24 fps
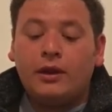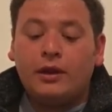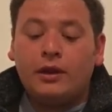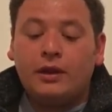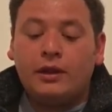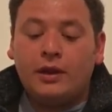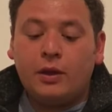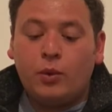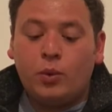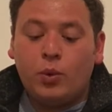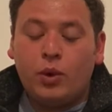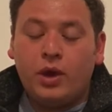
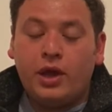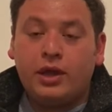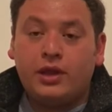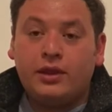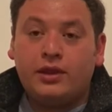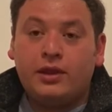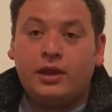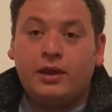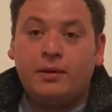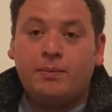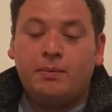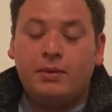the way
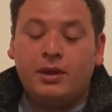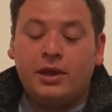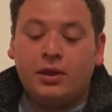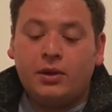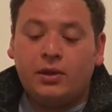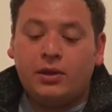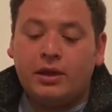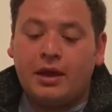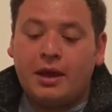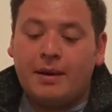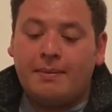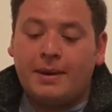they
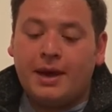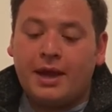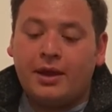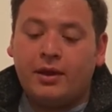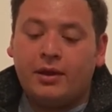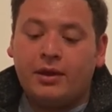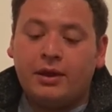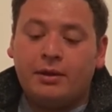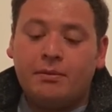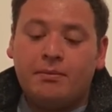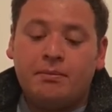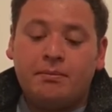build a
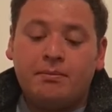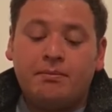violin.